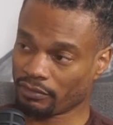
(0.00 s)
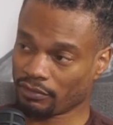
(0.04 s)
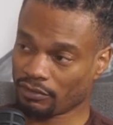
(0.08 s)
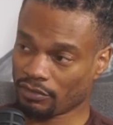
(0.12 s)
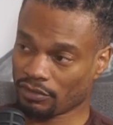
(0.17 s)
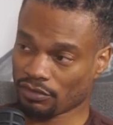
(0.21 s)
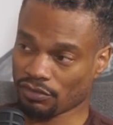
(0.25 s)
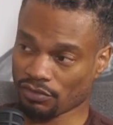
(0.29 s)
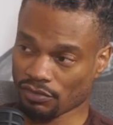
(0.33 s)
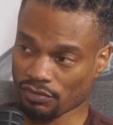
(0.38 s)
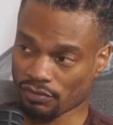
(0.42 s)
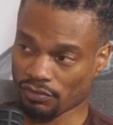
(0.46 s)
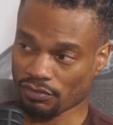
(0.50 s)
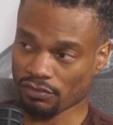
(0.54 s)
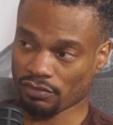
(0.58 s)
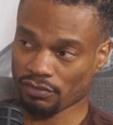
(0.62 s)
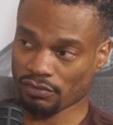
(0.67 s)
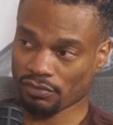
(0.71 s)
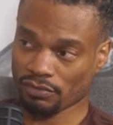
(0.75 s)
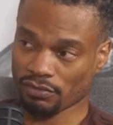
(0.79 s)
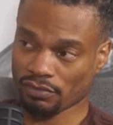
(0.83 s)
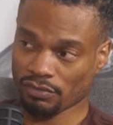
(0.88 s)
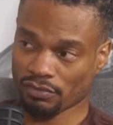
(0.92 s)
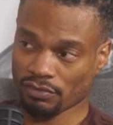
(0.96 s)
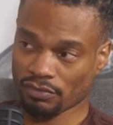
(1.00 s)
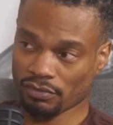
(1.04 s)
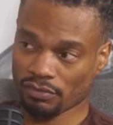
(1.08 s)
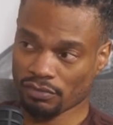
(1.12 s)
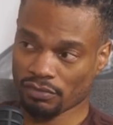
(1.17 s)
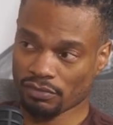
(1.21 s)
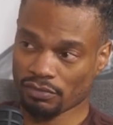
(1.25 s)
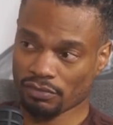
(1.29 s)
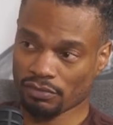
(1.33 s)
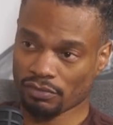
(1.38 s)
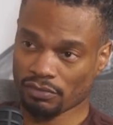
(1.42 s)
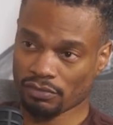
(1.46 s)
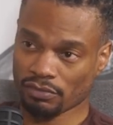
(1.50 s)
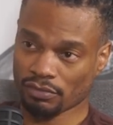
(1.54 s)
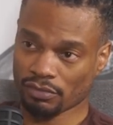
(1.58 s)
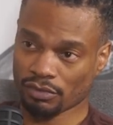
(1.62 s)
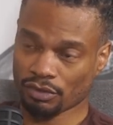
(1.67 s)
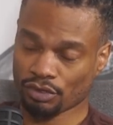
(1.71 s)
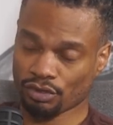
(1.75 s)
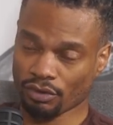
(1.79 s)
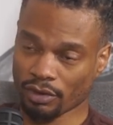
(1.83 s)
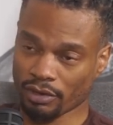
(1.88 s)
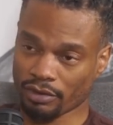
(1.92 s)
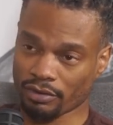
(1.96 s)
to.
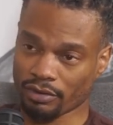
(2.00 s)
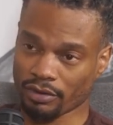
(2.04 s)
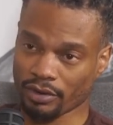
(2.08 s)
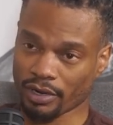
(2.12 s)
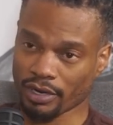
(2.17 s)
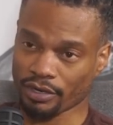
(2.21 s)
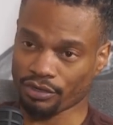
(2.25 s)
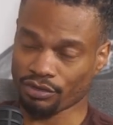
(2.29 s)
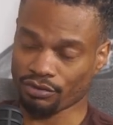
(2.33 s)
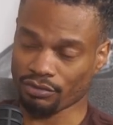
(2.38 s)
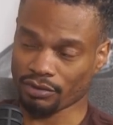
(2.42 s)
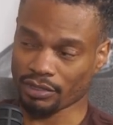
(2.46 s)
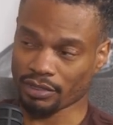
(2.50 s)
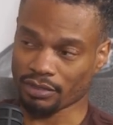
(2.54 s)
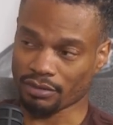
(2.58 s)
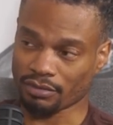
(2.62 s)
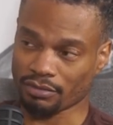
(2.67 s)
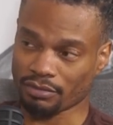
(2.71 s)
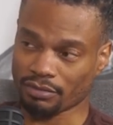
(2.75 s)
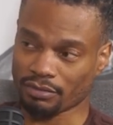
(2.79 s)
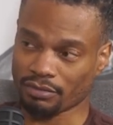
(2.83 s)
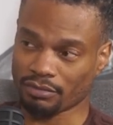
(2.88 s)
So I don't know how you can